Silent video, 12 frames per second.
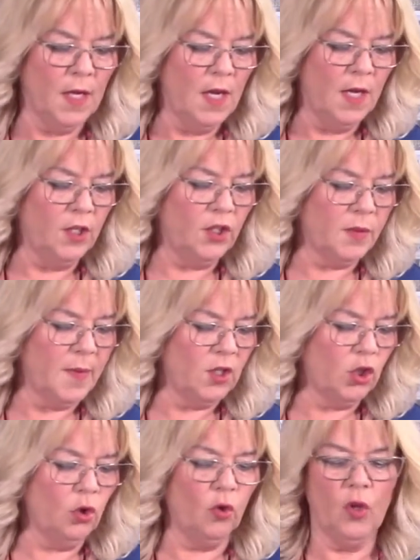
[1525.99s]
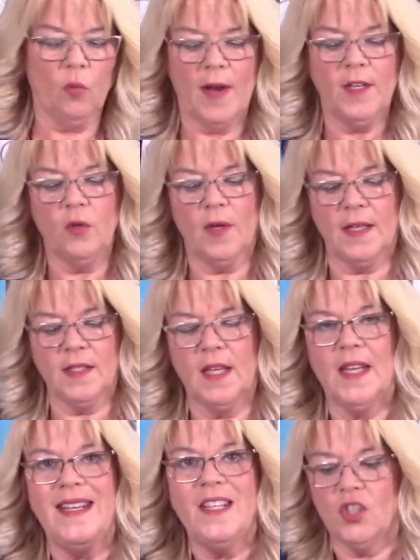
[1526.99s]
And just make sure that when you get
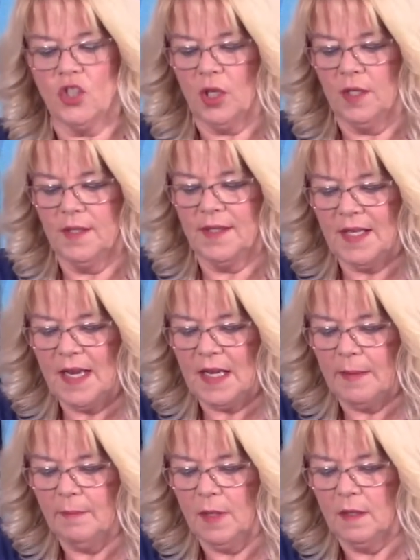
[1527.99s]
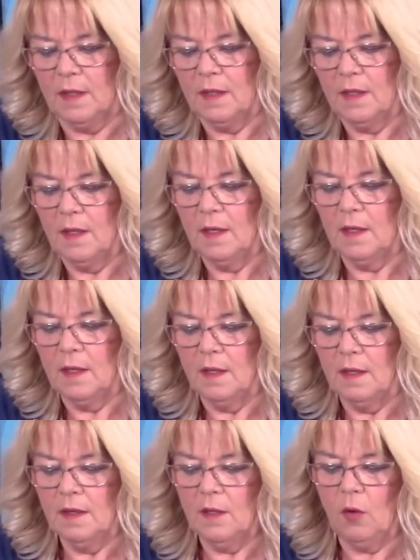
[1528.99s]
to each seam,
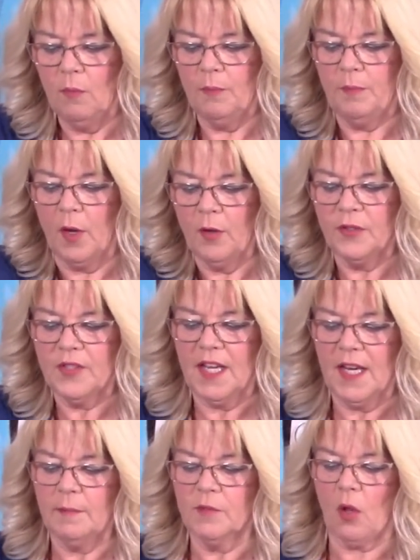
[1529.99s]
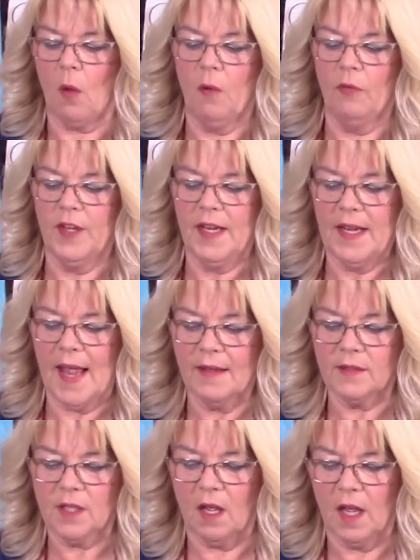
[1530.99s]
that both seams on the
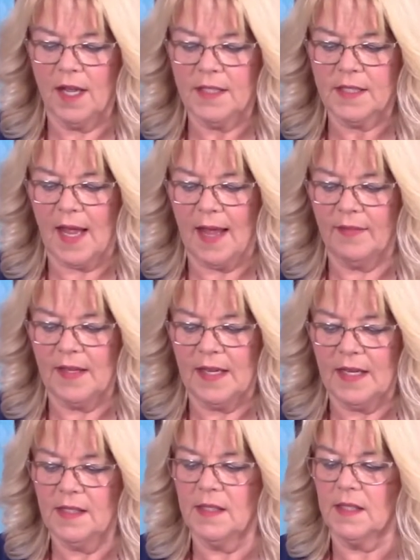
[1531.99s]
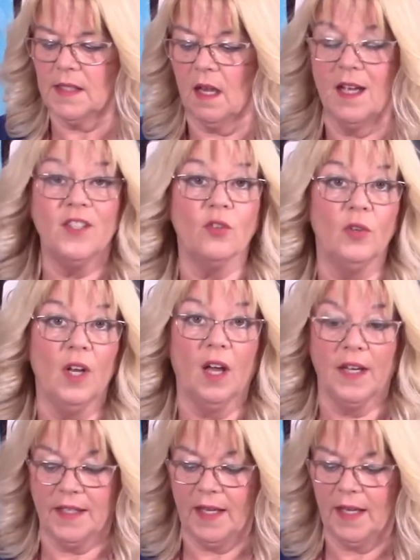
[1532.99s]
outside and the inside, your
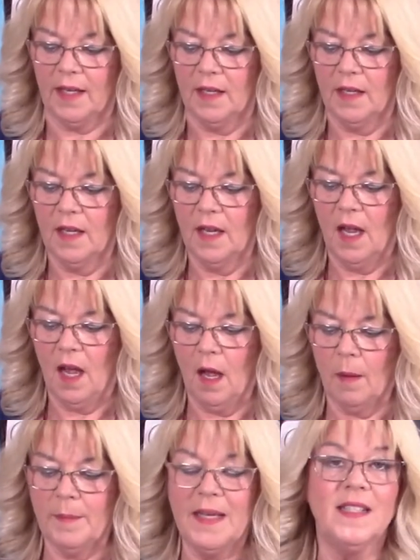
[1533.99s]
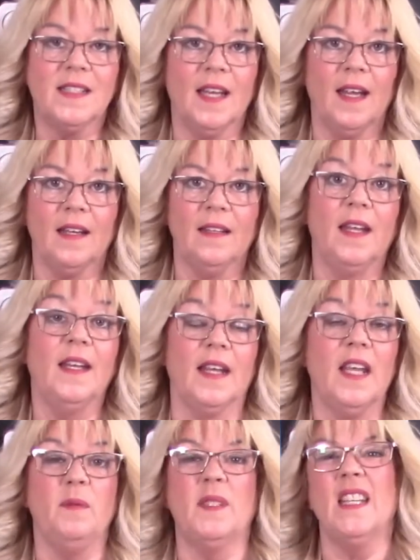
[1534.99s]
lining, are meeting, and then
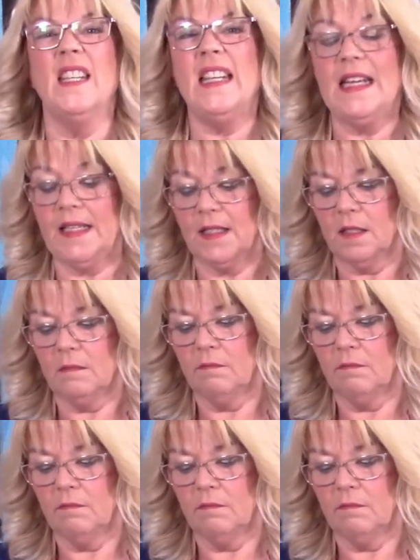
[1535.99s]
that keeps it neat.